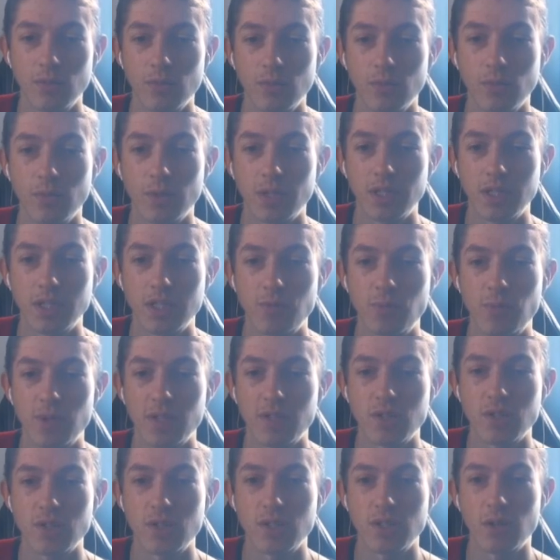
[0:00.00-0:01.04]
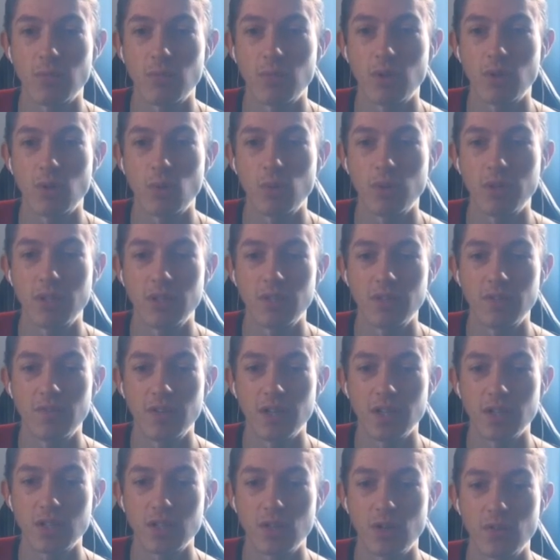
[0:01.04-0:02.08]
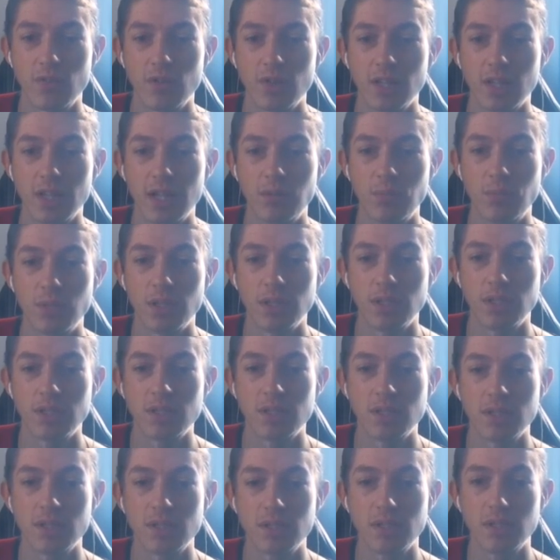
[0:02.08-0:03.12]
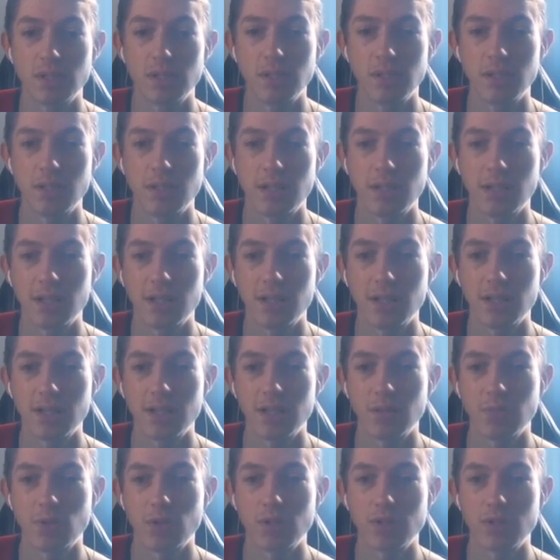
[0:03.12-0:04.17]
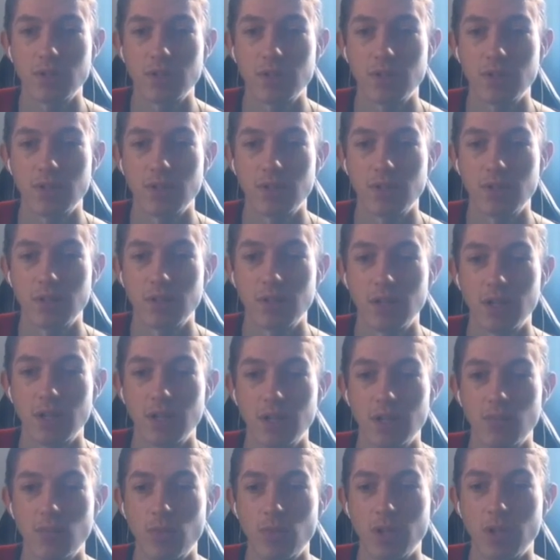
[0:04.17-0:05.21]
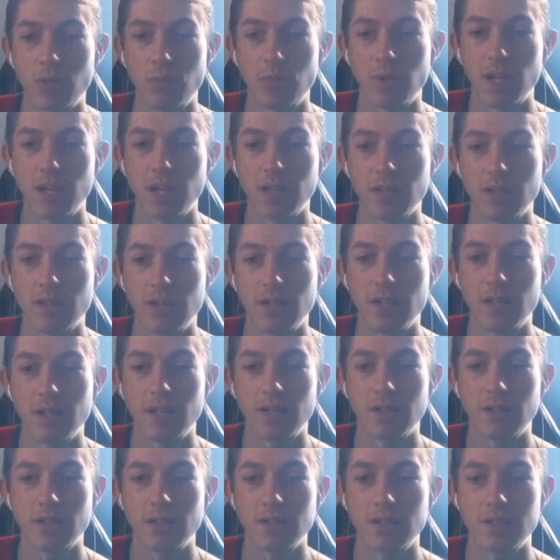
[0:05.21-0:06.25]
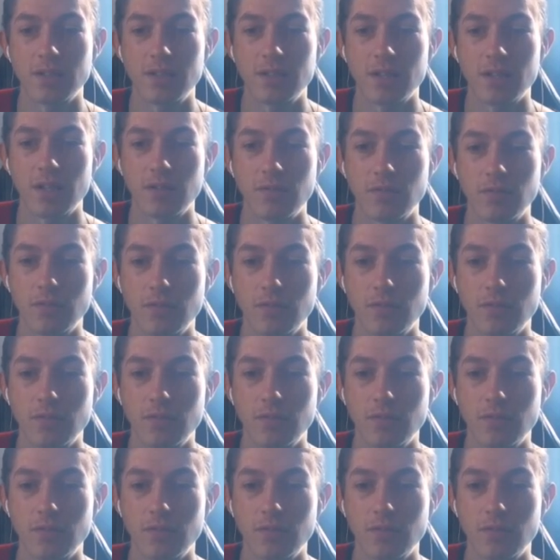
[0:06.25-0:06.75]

We can special summon it with the effect of a Glad Beast, take out their monster, and bring it back in our deck nice and safe.